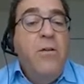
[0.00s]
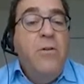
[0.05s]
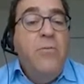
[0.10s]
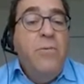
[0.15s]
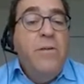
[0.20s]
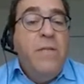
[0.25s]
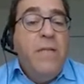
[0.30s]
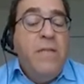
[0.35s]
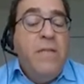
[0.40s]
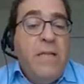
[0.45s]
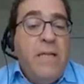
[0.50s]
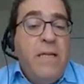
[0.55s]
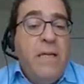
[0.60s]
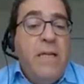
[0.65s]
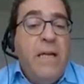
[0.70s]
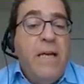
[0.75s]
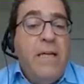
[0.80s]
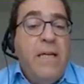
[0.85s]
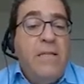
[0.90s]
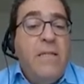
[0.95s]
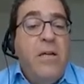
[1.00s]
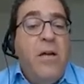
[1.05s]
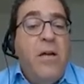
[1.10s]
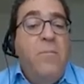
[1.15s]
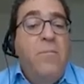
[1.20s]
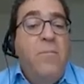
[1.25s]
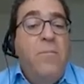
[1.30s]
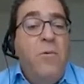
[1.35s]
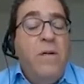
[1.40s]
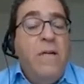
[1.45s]
you will see that
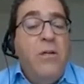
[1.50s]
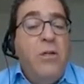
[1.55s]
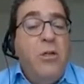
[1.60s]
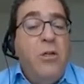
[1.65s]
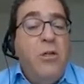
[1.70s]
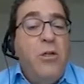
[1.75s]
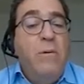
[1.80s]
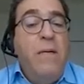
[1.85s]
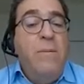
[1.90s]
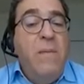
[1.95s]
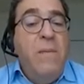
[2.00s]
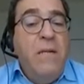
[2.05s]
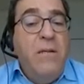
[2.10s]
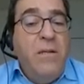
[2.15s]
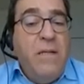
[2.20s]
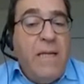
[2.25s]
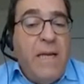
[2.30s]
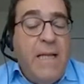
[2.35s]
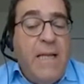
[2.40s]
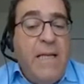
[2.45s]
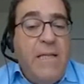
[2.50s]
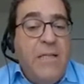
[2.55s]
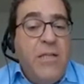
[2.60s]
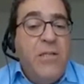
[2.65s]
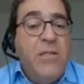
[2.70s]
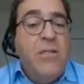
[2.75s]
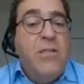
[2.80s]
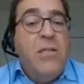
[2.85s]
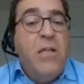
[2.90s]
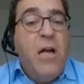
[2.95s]
more than 3 million
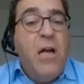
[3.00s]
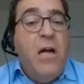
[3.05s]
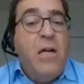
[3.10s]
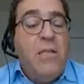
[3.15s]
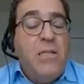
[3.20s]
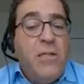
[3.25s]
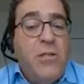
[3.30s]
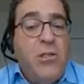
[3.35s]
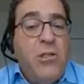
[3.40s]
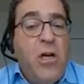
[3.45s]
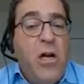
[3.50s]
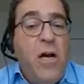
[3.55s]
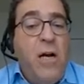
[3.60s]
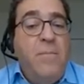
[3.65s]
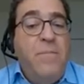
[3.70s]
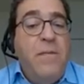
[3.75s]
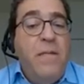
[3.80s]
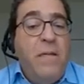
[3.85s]
Canadians lost their jobs.